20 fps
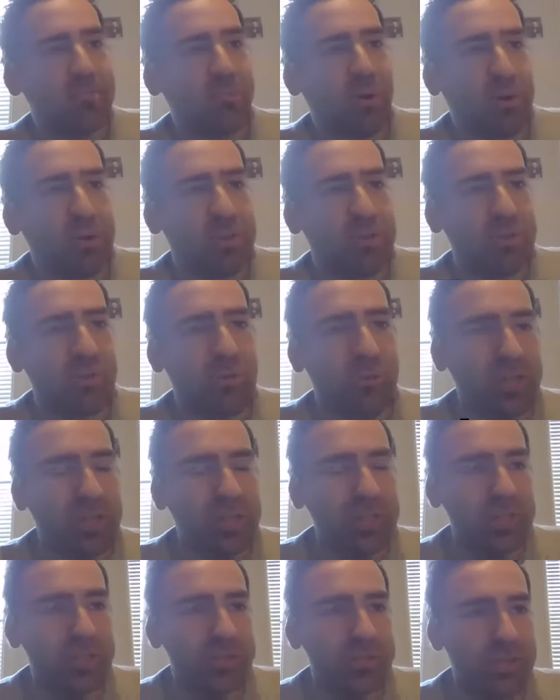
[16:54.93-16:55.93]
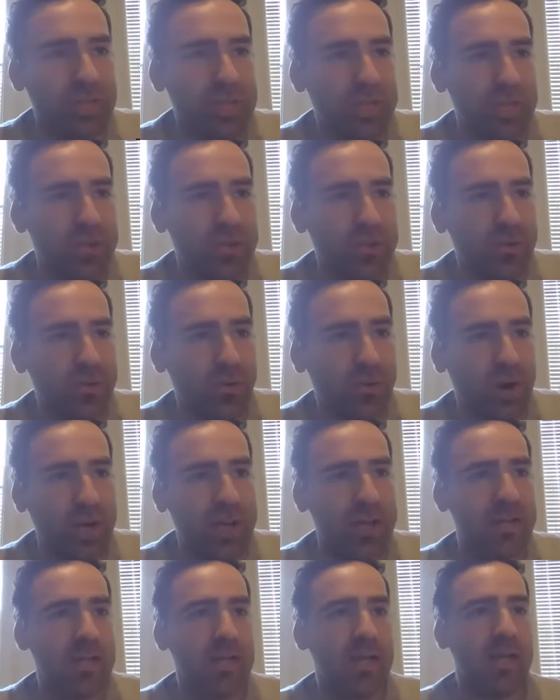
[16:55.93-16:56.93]
post-war history in
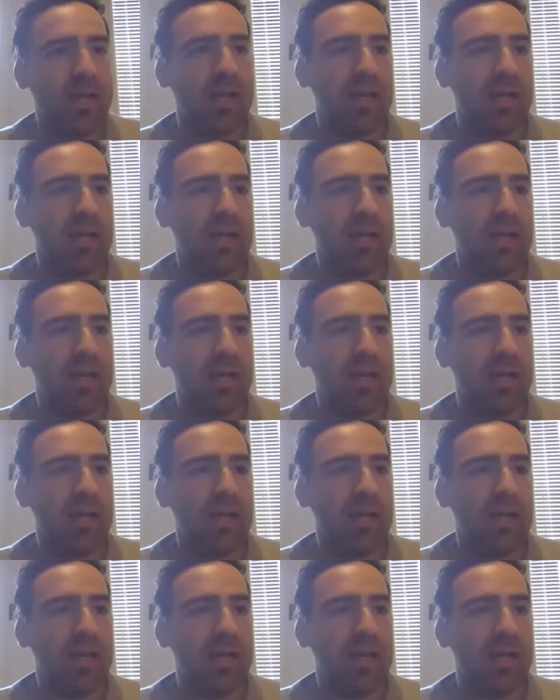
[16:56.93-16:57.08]
Ukraine,